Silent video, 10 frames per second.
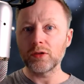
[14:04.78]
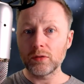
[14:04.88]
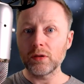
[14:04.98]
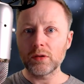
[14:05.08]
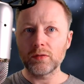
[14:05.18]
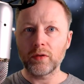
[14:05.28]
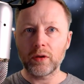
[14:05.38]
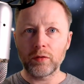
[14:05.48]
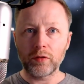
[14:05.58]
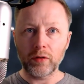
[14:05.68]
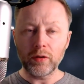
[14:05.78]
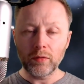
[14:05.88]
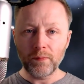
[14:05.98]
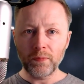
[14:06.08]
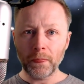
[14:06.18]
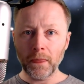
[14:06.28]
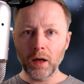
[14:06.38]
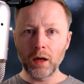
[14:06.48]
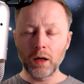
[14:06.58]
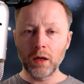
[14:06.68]
This is this is fucking for real.
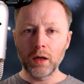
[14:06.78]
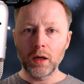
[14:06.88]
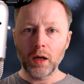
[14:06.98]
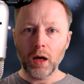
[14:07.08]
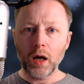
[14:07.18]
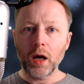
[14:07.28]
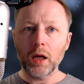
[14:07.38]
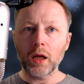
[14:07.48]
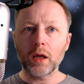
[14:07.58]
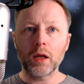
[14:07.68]
And